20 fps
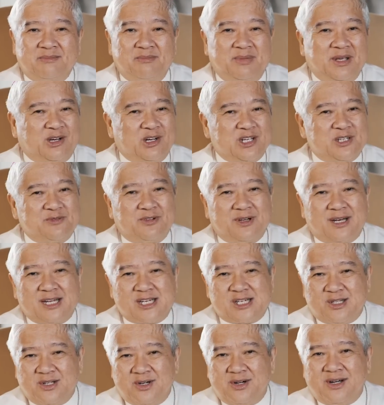because for
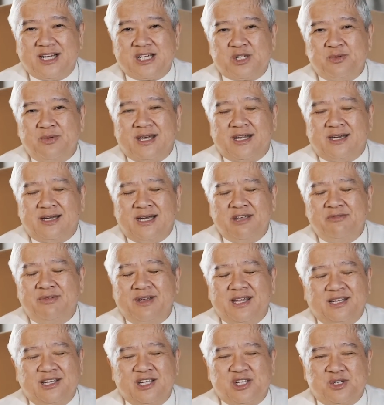as long as we are
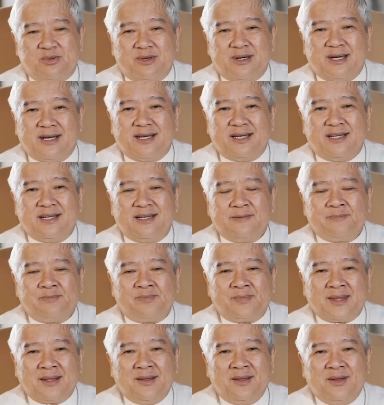living in this world,
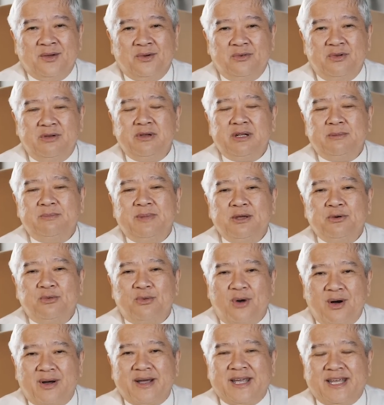we will be
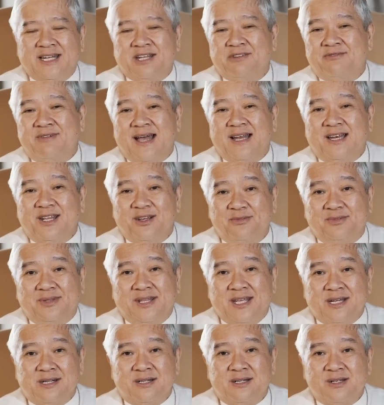walking in a valley of
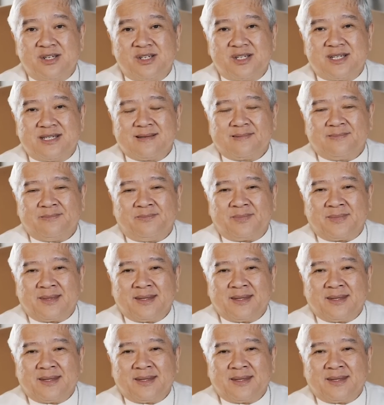tears.